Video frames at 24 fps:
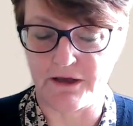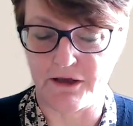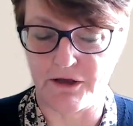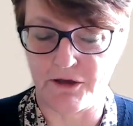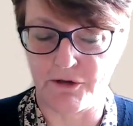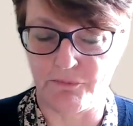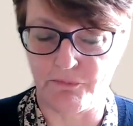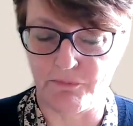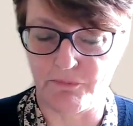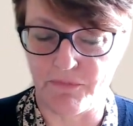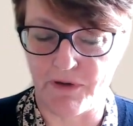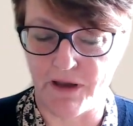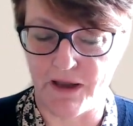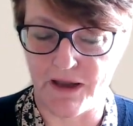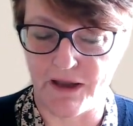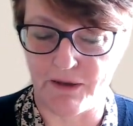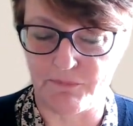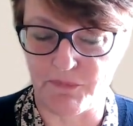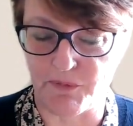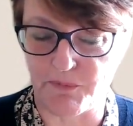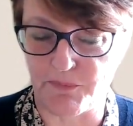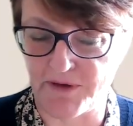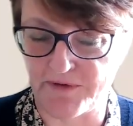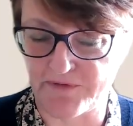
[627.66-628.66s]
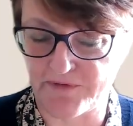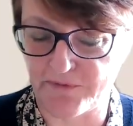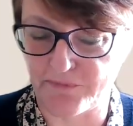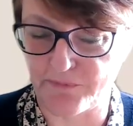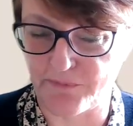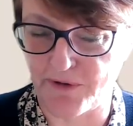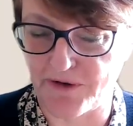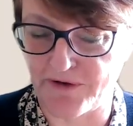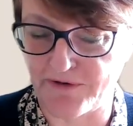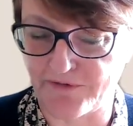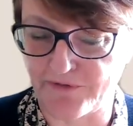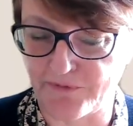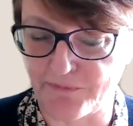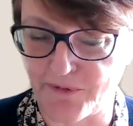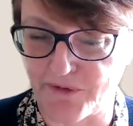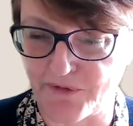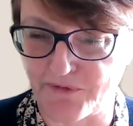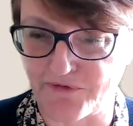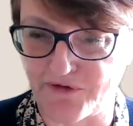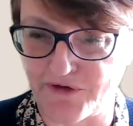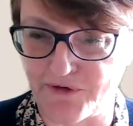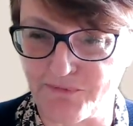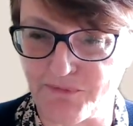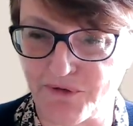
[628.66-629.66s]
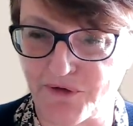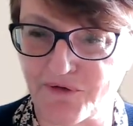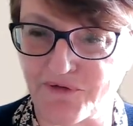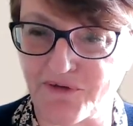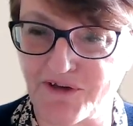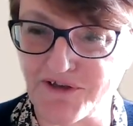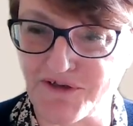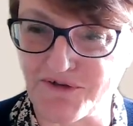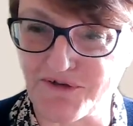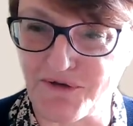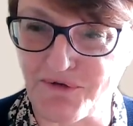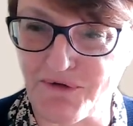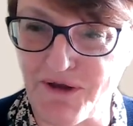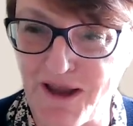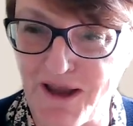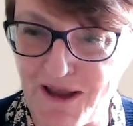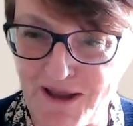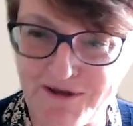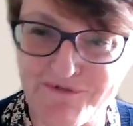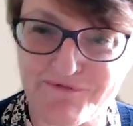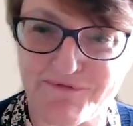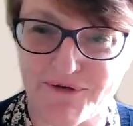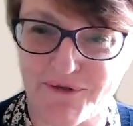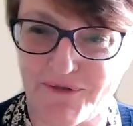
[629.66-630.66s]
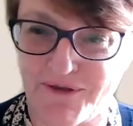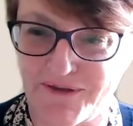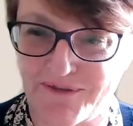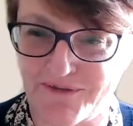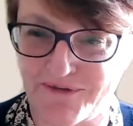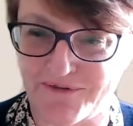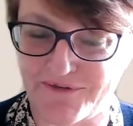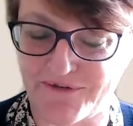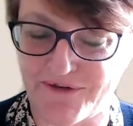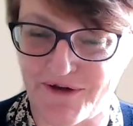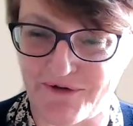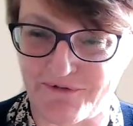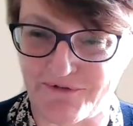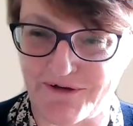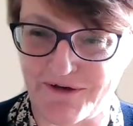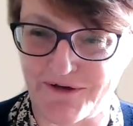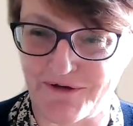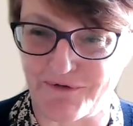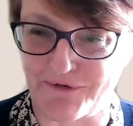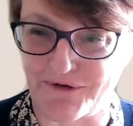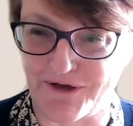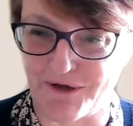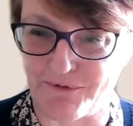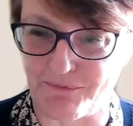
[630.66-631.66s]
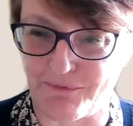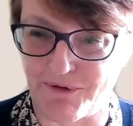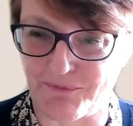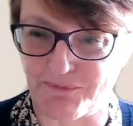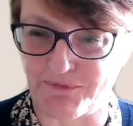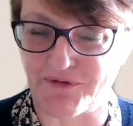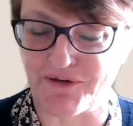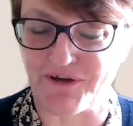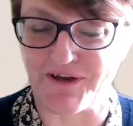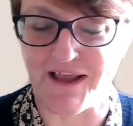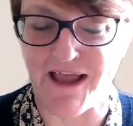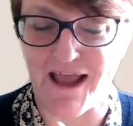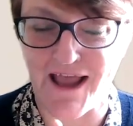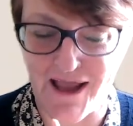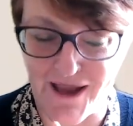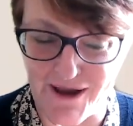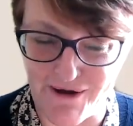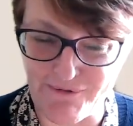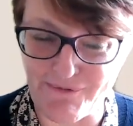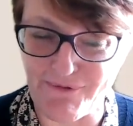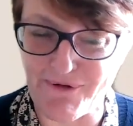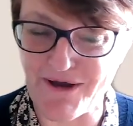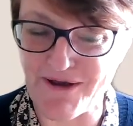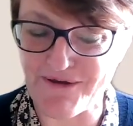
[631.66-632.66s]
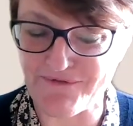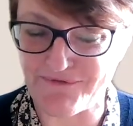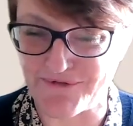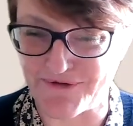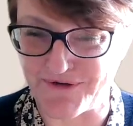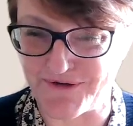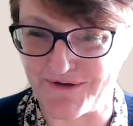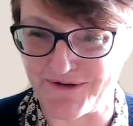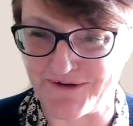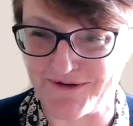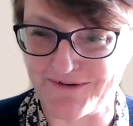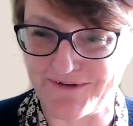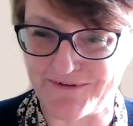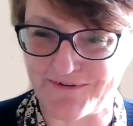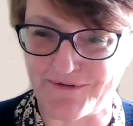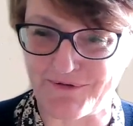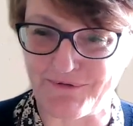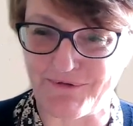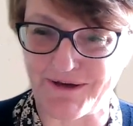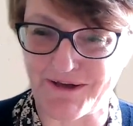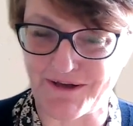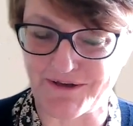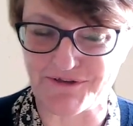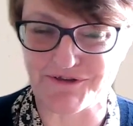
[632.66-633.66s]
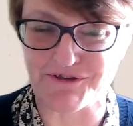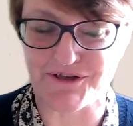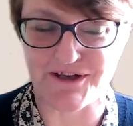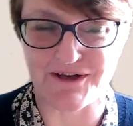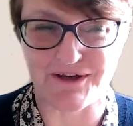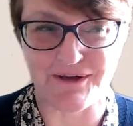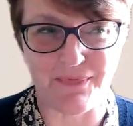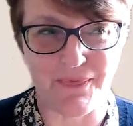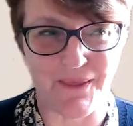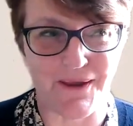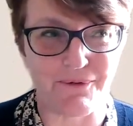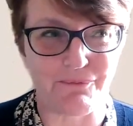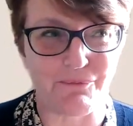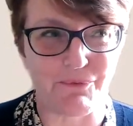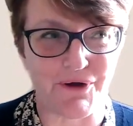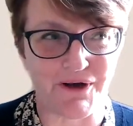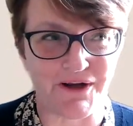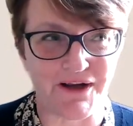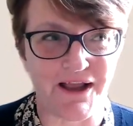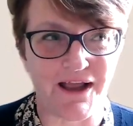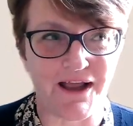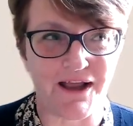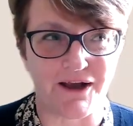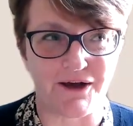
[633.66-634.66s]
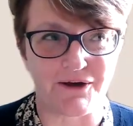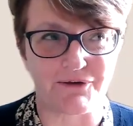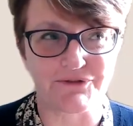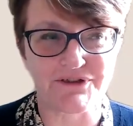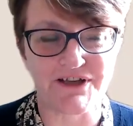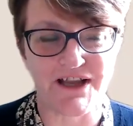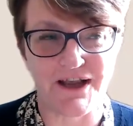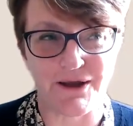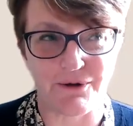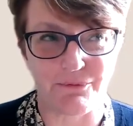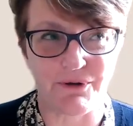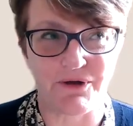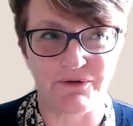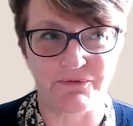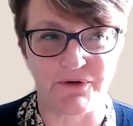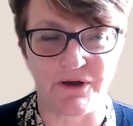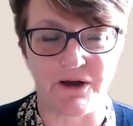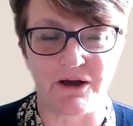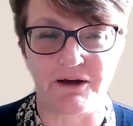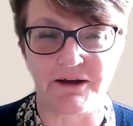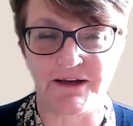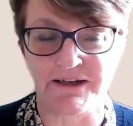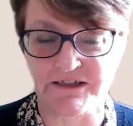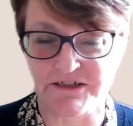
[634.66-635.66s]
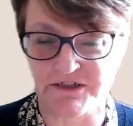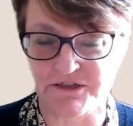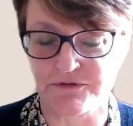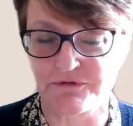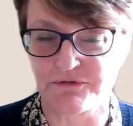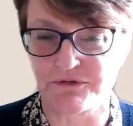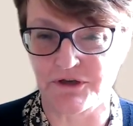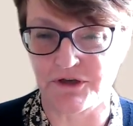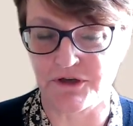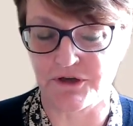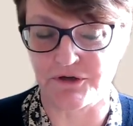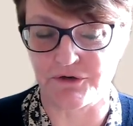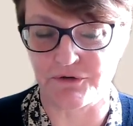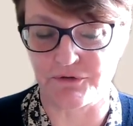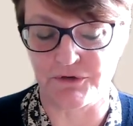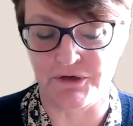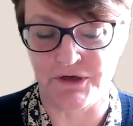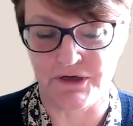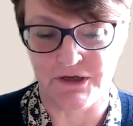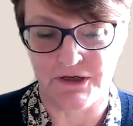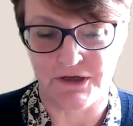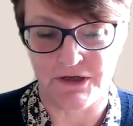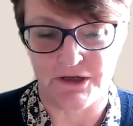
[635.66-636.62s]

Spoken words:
am a bit exposed here because I don't know everything that's currently on our website. However, so I can check that one out. However, I do know